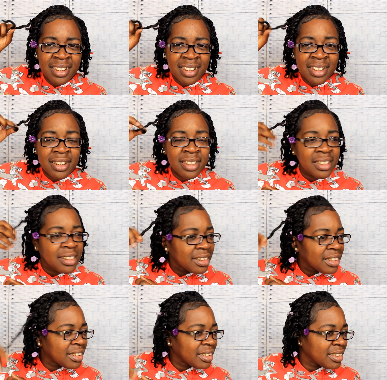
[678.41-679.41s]

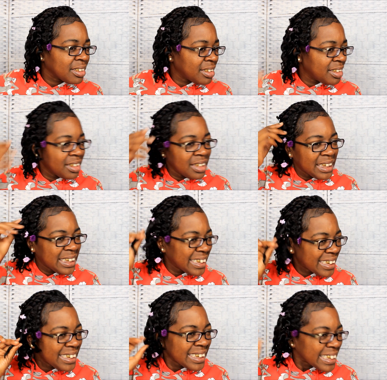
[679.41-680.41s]

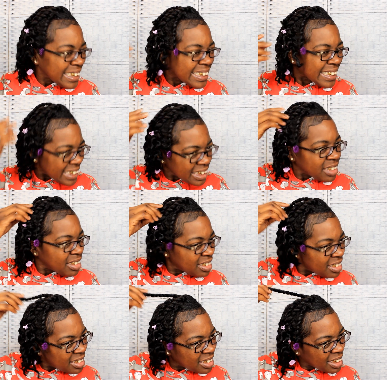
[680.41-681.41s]

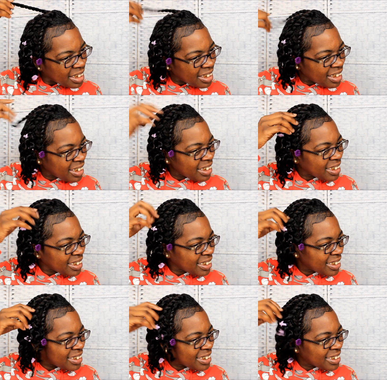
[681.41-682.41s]

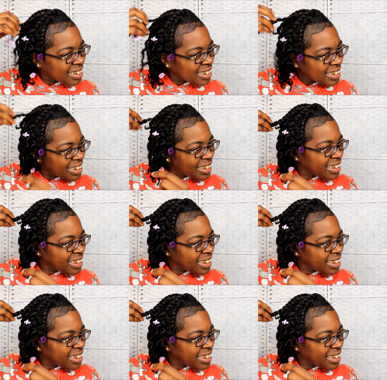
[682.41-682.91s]
Nobody speaks.